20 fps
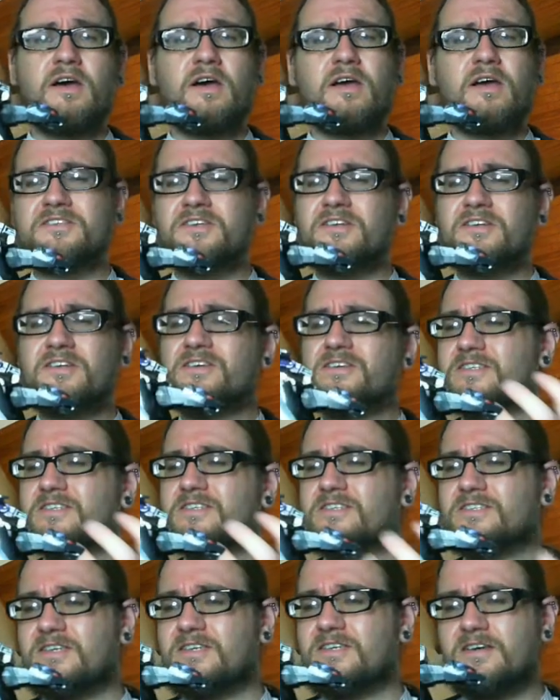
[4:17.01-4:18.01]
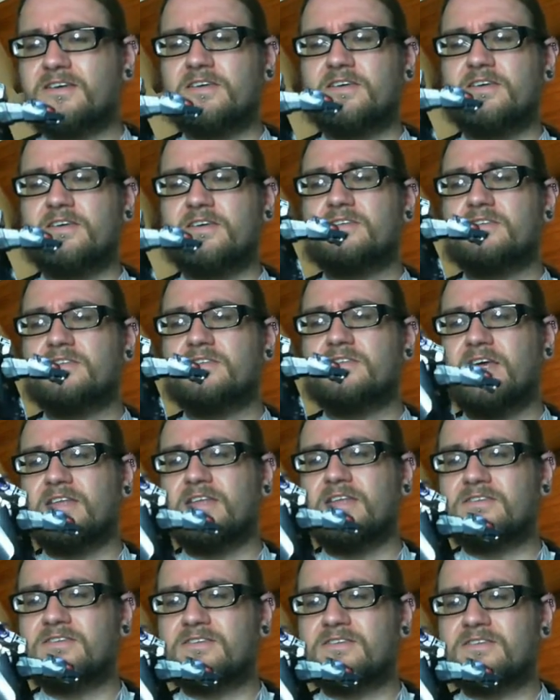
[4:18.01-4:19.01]
He's a nice size,
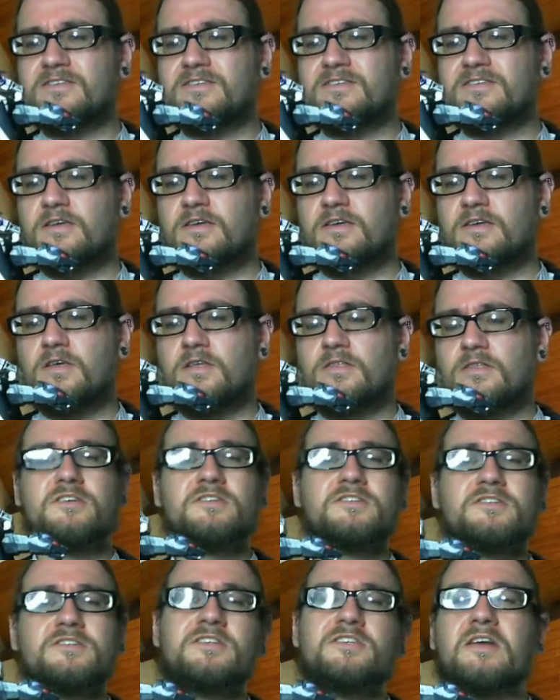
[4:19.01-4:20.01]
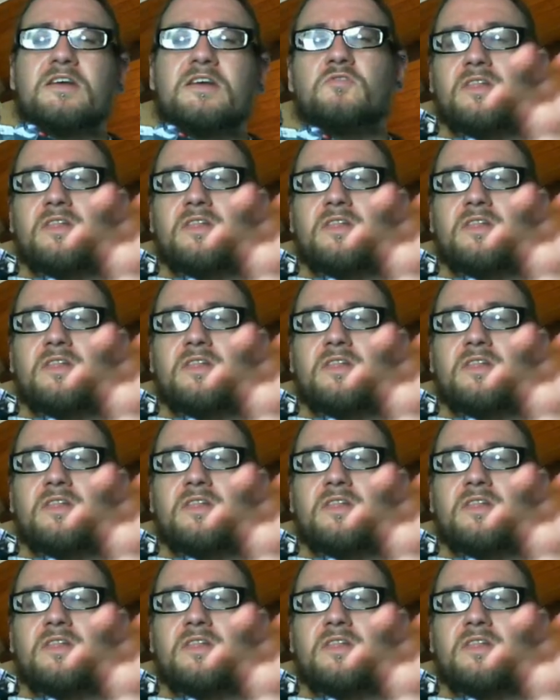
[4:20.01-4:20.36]
and just the general